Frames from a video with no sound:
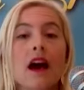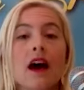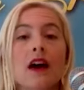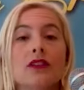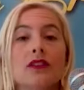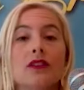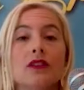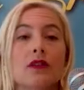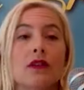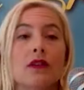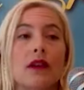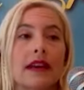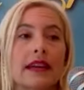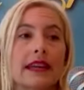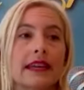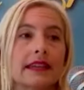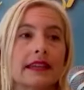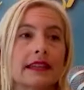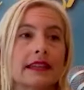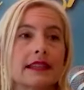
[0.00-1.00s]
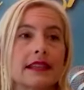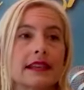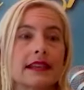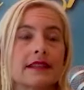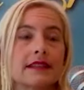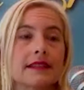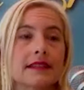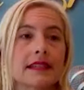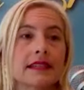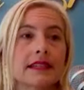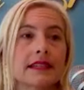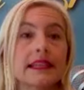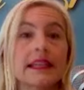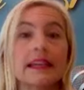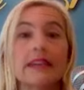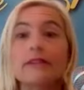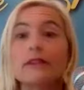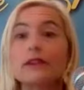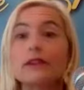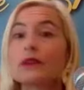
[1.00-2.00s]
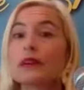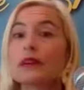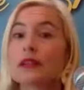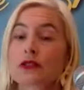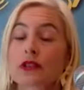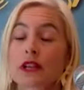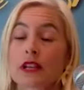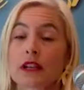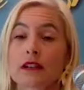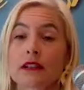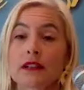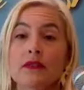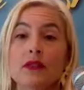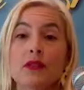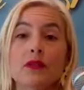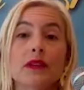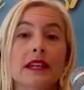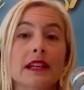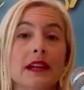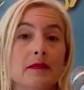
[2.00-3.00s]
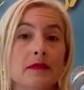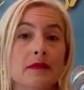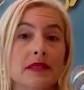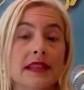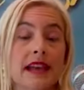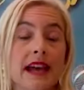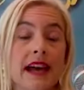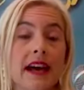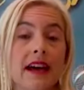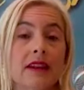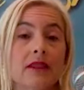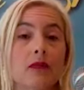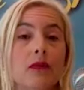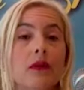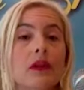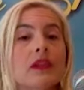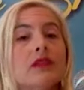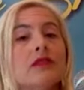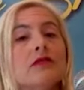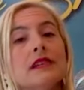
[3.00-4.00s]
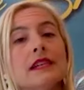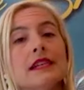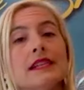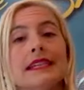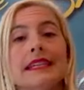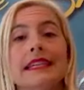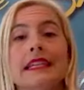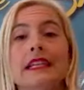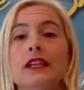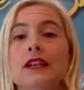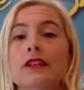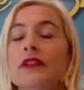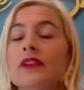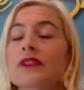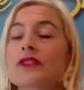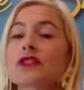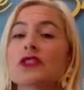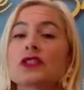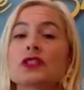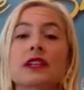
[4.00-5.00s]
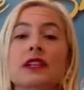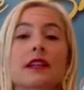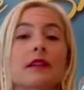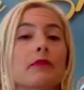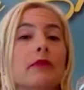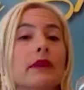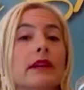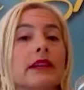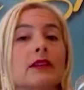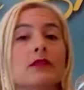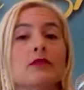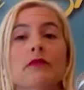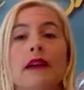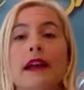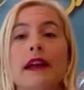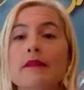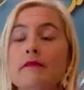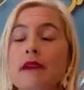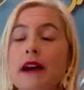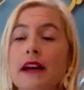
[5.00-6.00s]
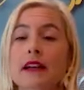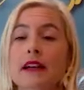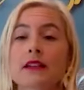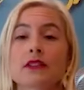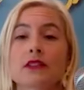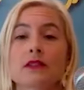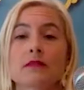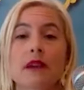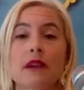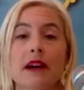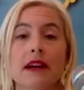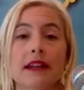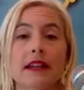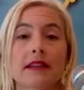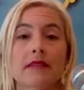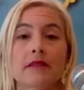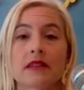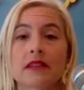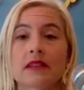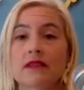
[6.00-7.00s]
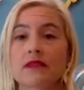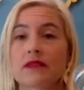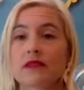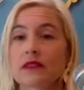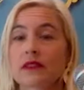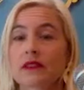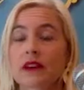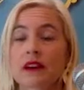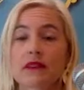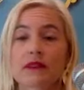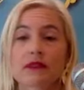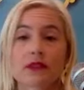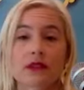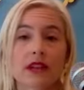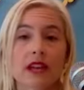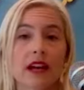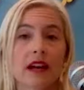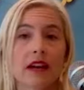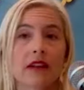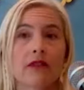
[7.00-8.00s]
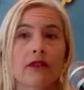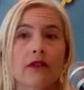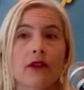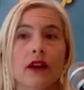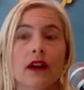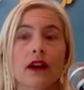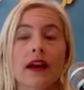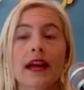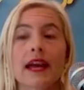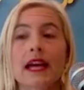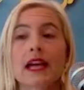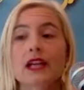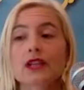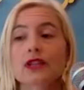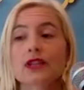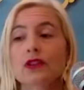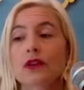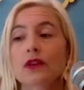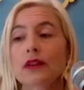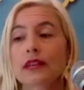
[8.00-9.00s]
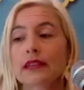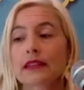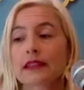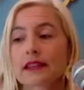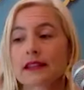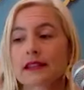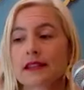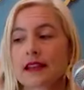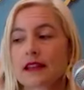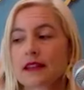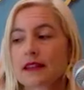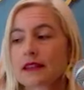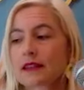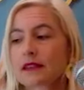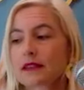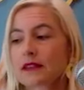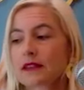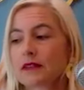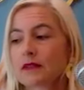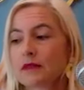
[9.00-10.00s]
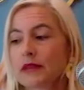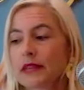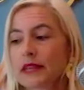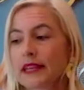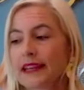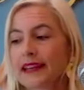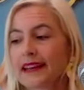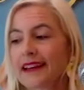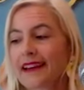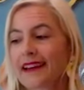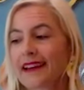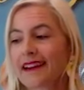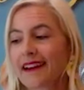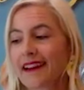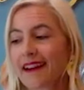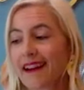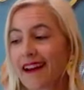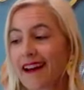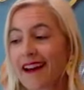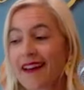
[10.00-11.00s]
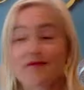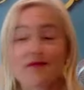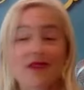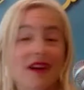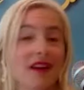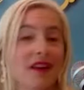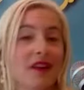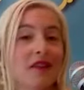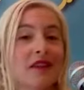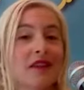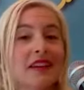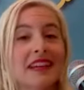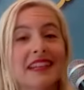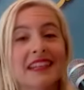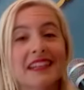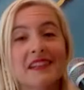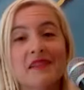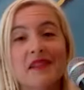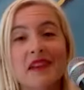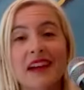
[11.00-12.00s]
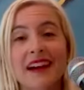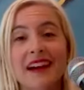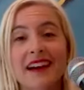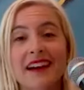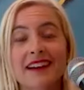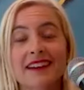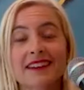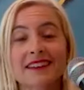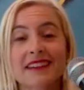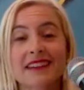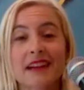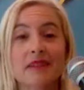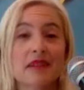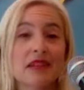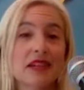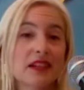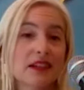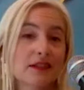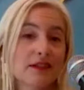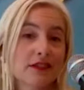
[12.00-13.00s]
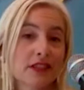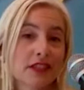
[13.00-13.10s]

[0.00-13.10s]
So, a healing sentence is if you get triggered, if you get upset, what do you need to hear that's just going to bring you right back into your body and make you feel loved or cared for? So, healing sentences could be I'm not going anywhere. I'm here for